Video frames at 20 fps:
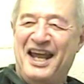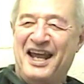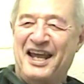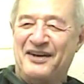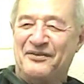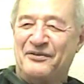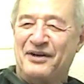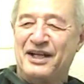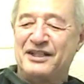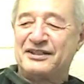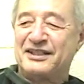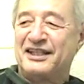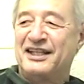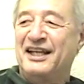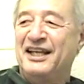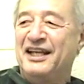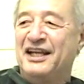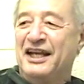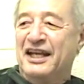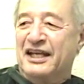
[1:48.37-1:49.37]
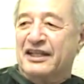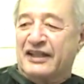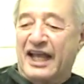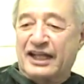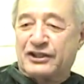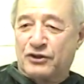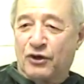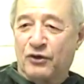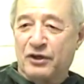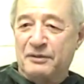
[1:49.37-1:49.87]
And Ray said,
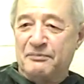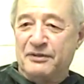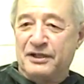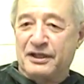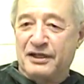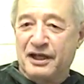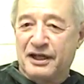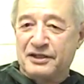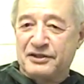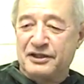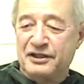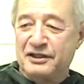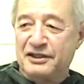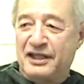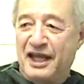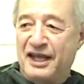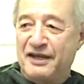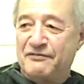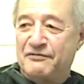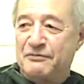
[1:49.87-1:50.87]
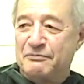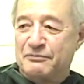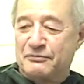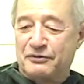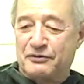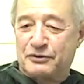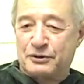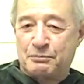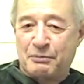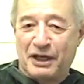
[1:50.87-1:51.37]
"That's only because he gave them
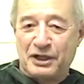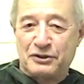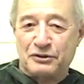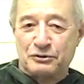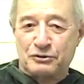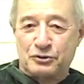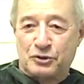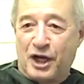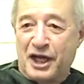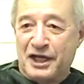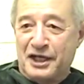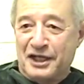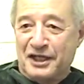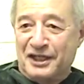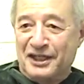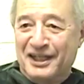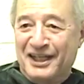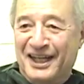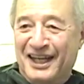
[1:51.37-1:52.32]
special training."